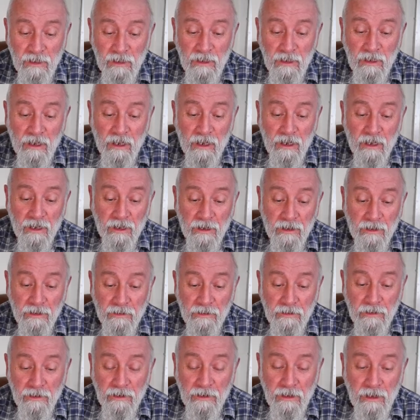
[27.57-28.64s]
And
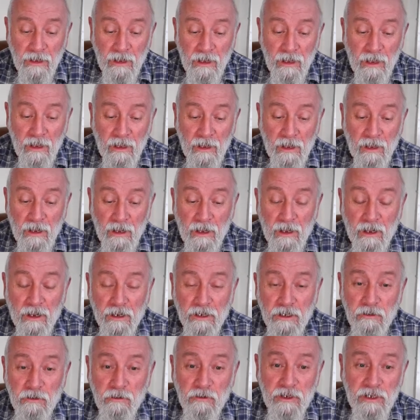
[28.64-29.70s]
I
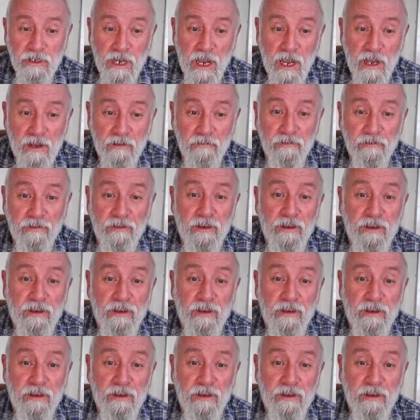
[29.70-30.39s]
don't have